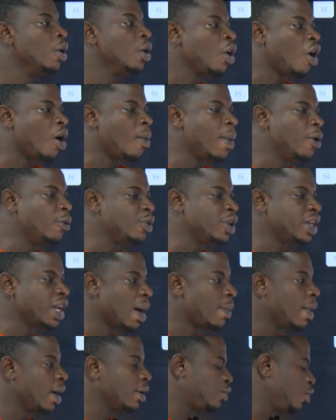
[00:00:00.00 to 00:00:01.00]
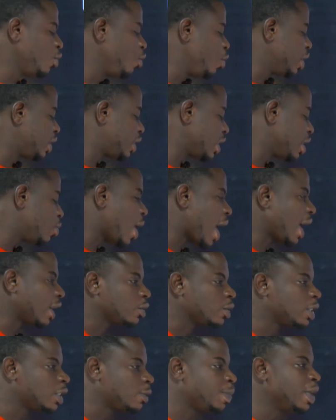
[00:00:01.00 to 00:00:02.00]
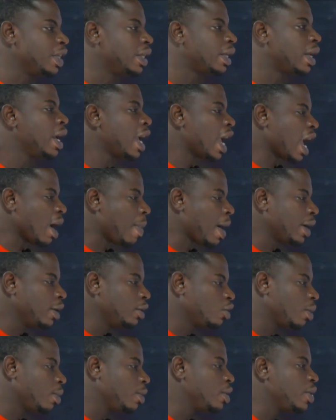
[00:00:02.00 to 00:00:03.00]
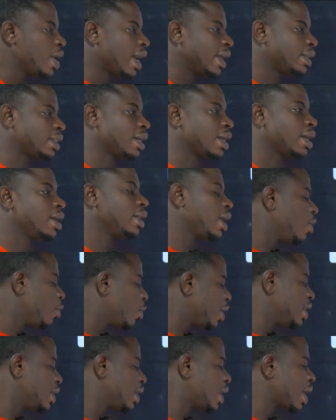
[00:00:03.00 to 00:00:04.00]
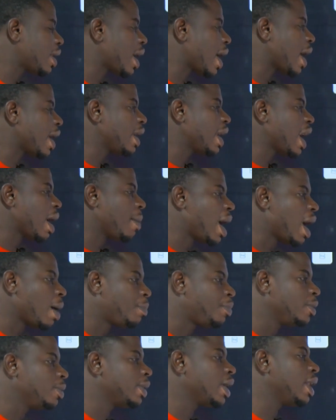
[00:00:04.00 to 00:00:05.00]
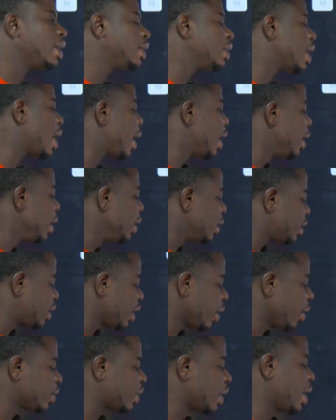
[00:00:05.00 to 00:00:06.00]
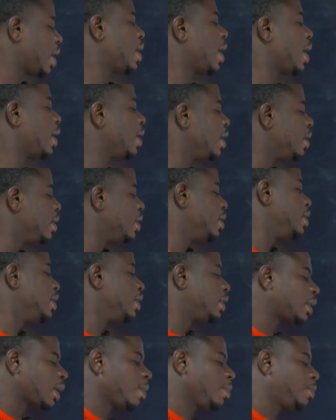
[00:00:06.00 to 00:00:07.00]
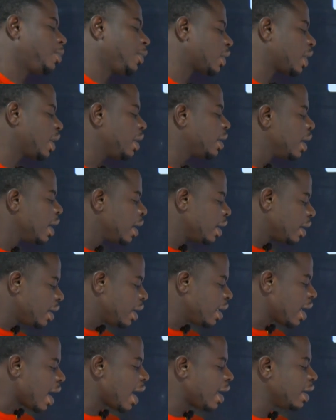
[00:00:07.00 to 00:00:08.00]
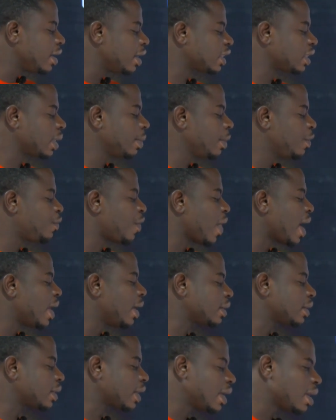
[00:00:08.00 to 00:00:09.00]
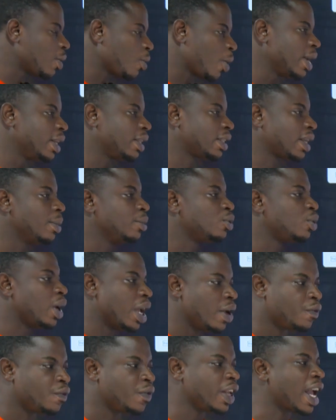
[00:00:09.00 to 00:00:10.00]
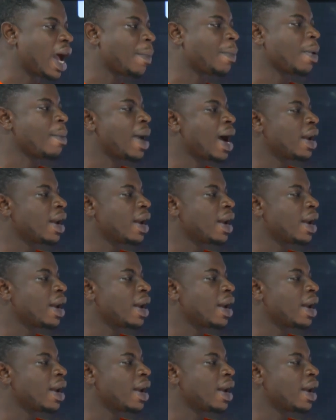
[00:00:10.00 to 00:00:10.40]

I'm winning about 2 weeks ago as we speak. About the WSL England and Premier League now. Chelsea and A-League Champions League. They are in the semi-finals, and then when it comes to FA Cup, and